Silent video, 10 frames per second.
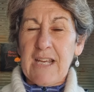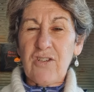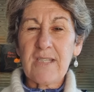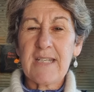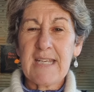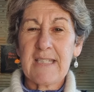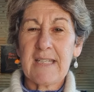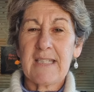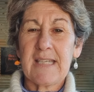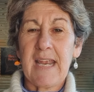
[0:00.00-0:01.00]
just test
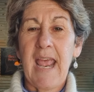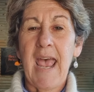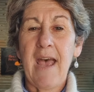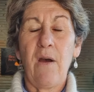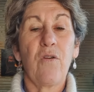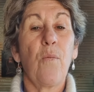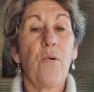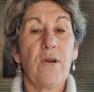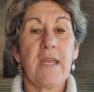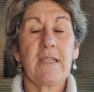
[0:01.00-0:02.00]
and see how your
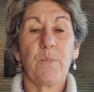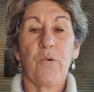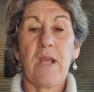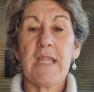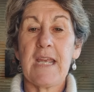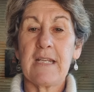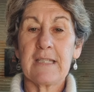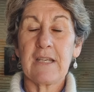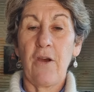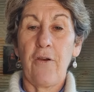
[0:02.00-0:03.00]
body is breathing.
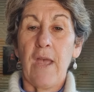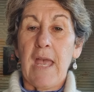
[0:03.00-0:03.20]
So